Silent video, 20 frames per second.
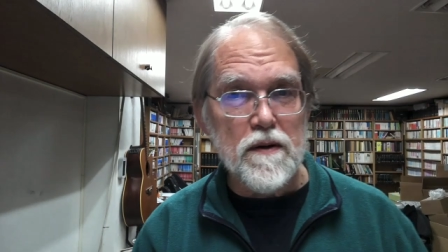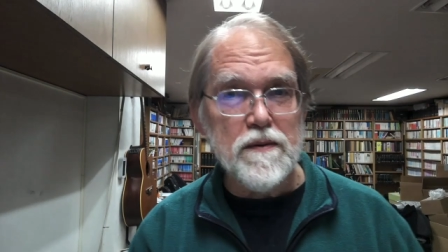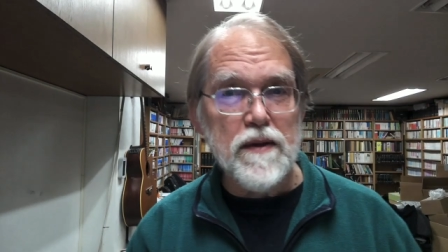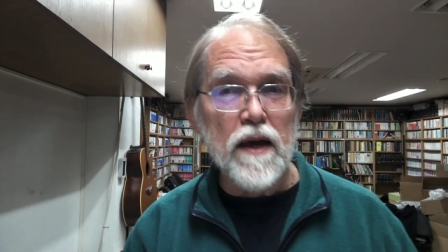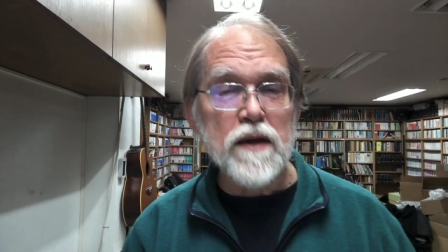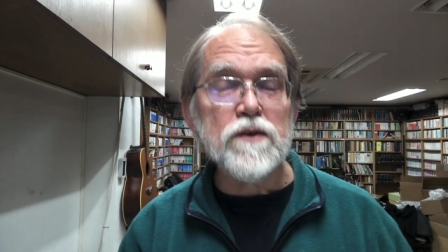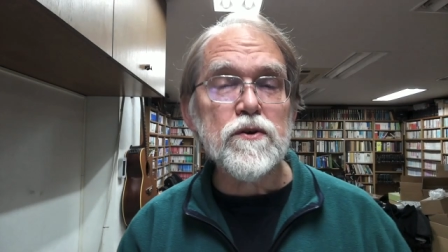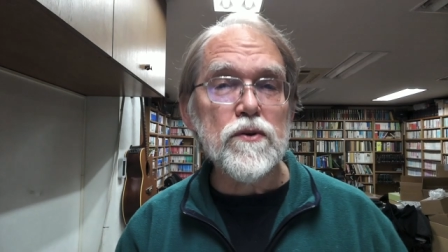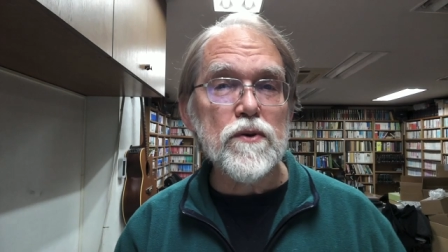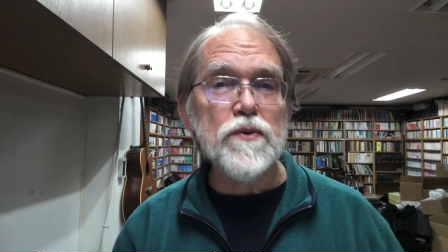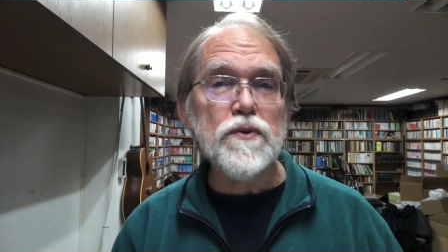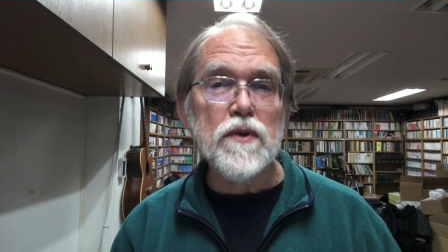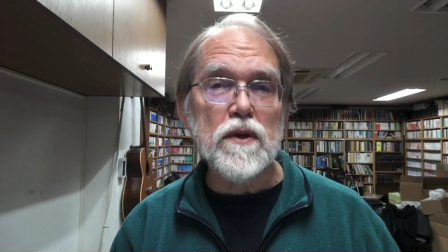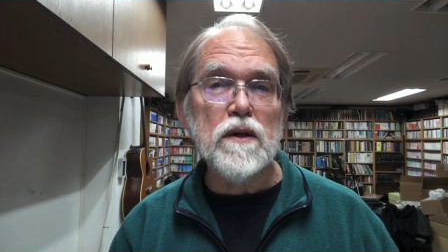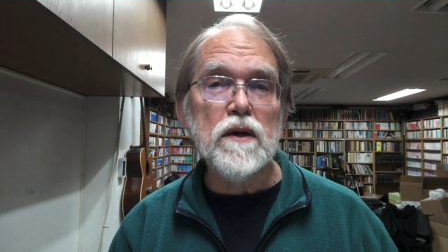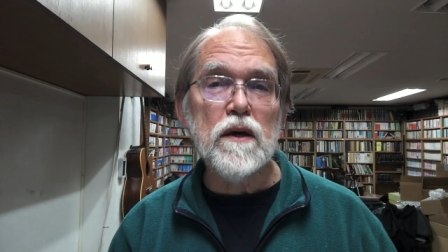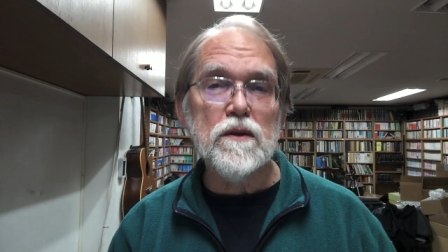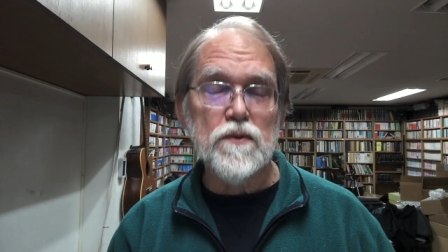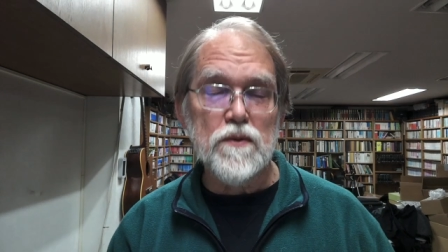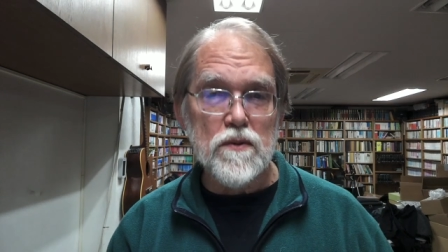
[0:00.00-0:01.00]
accuracy
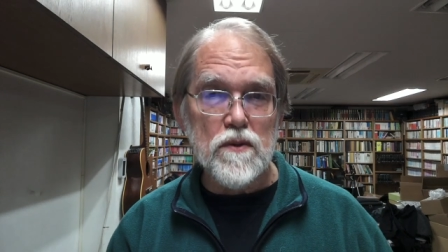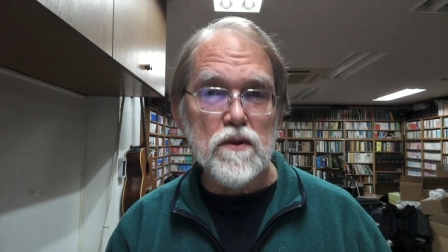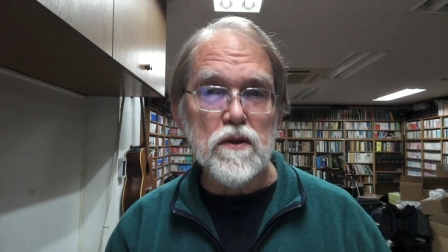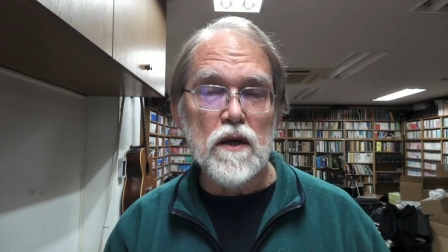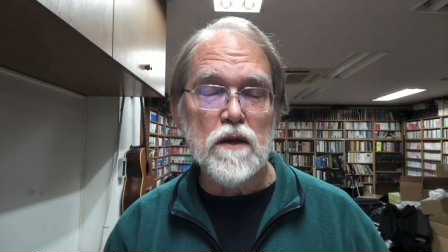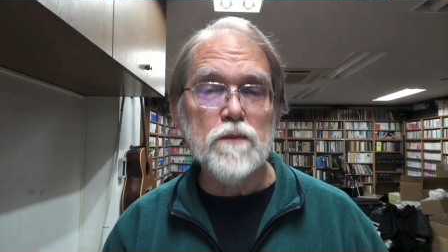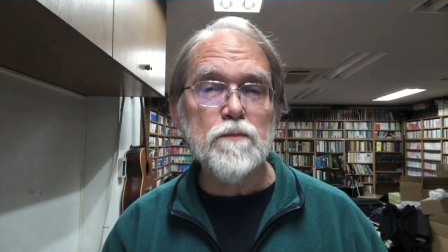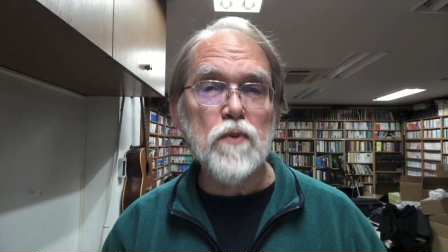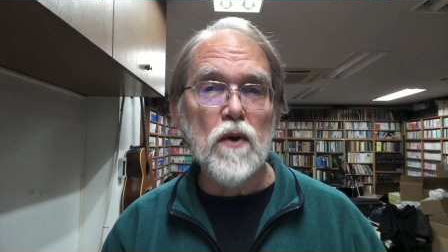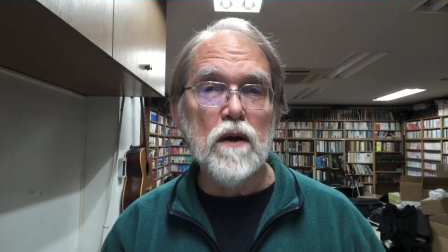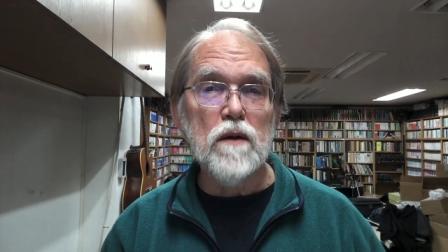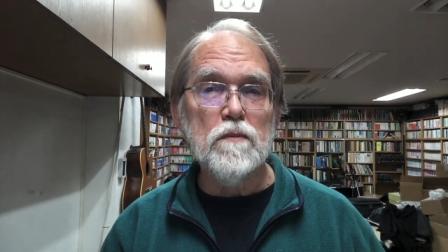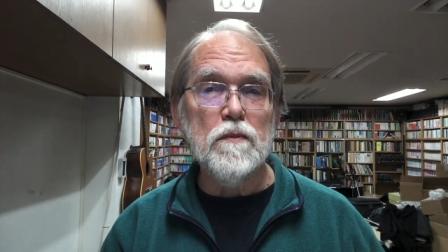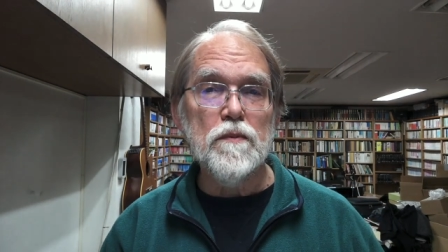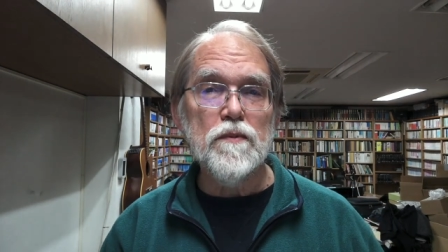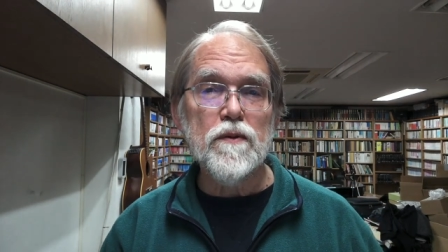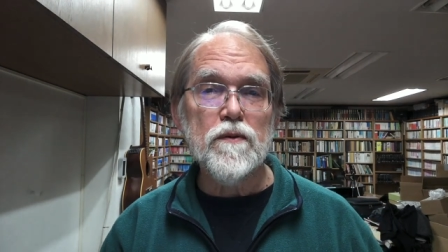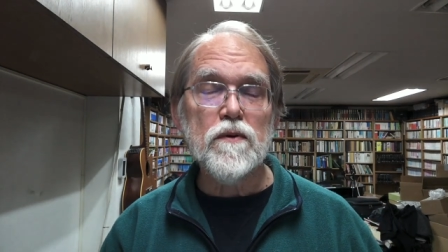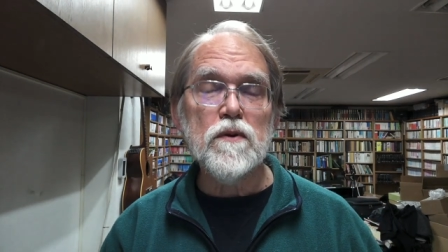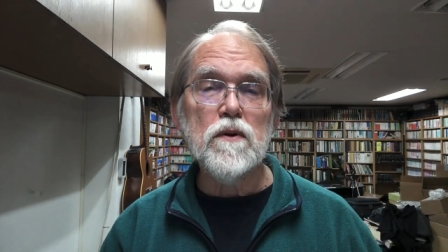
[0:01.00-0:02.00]
still has
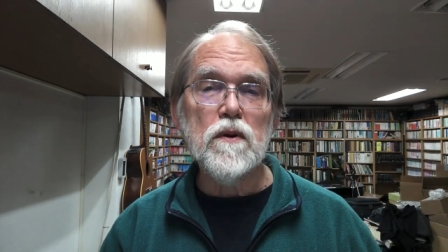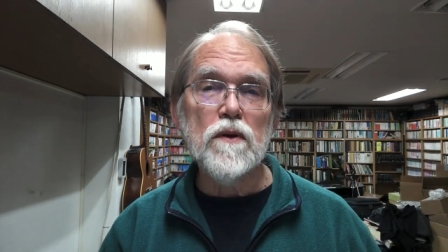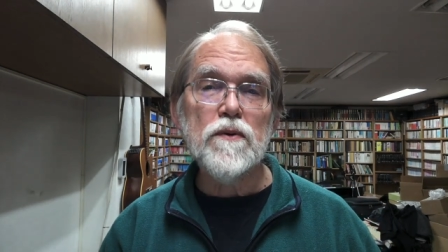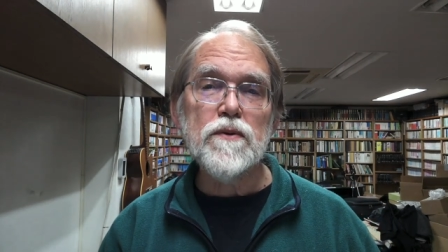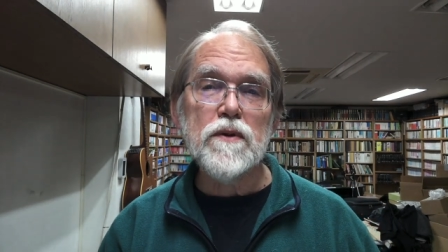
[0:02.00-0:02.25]
problems, of course,